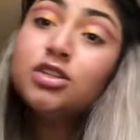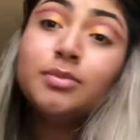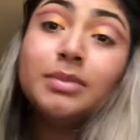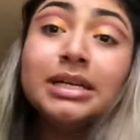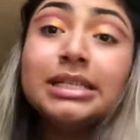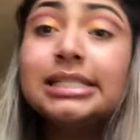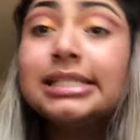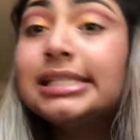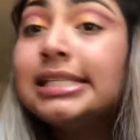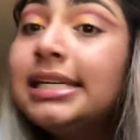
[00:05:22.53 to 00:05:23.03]
nada
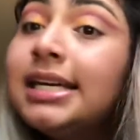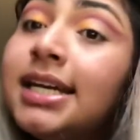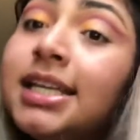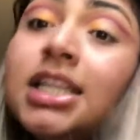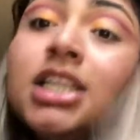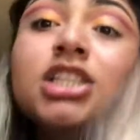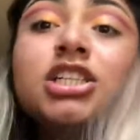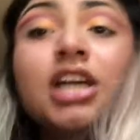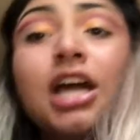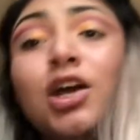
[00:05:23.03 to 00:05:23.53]
más sigan
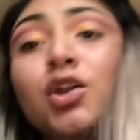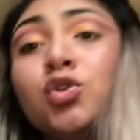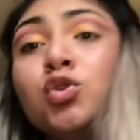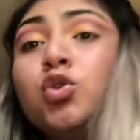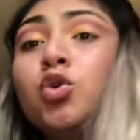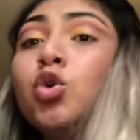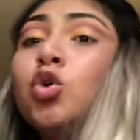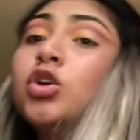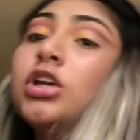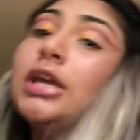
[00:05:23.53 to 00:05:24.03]

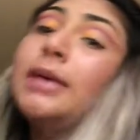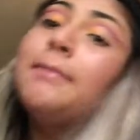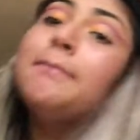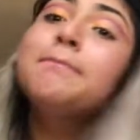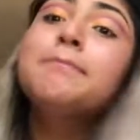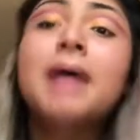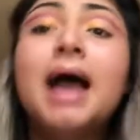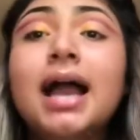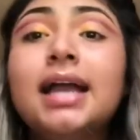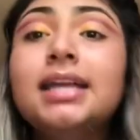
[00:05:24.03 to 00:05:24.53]
echando,
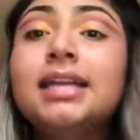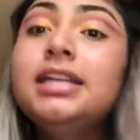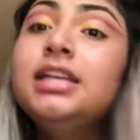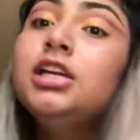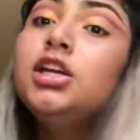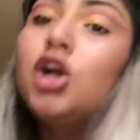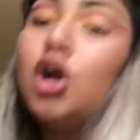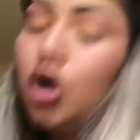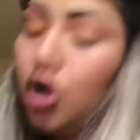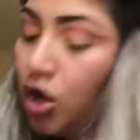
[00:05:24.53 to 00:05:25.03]
keep packing
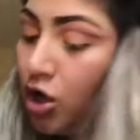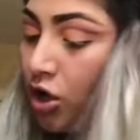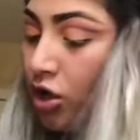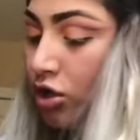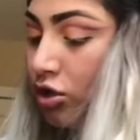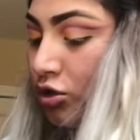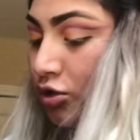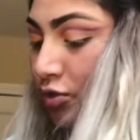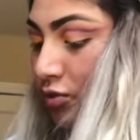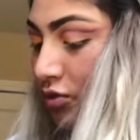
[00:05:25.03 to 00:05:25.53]
it
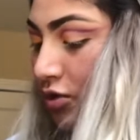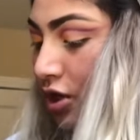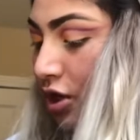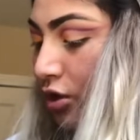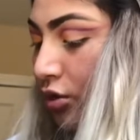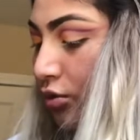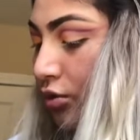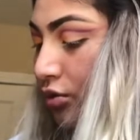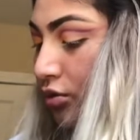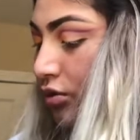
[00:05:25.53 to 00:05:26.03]
on, you know.